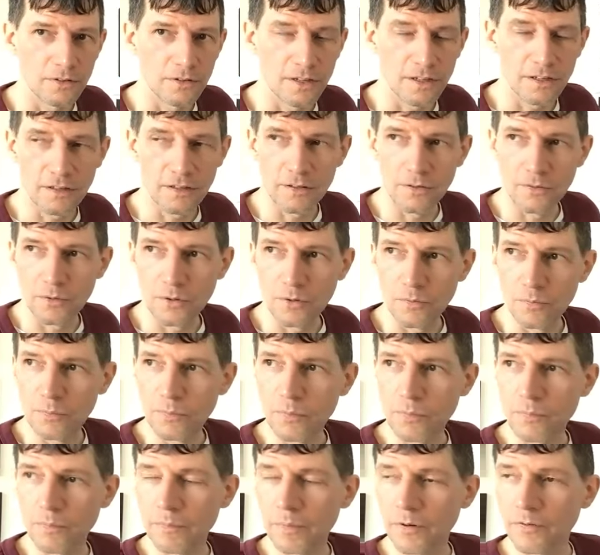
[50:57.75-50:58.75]
that were
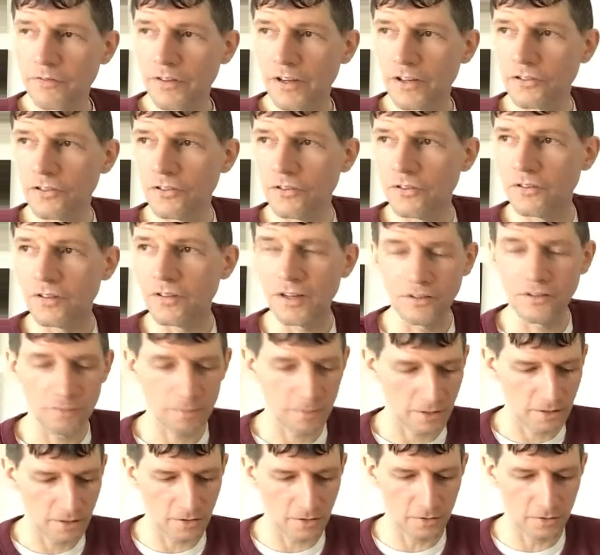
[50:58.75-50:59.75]
professional tennis
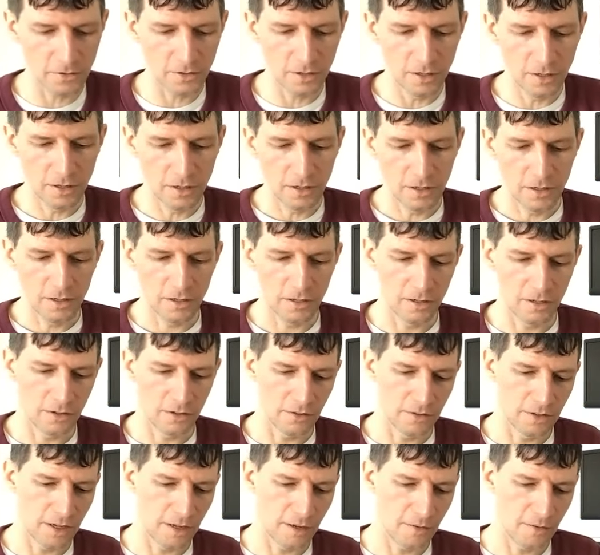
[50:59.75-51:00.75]
players, you
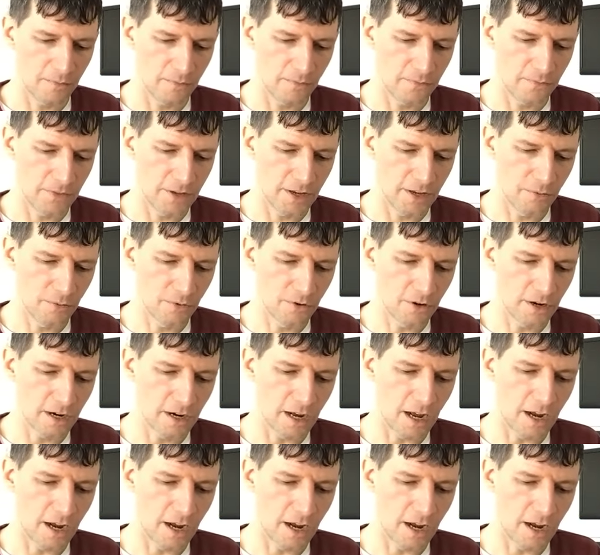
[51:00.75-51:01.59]
know they they were at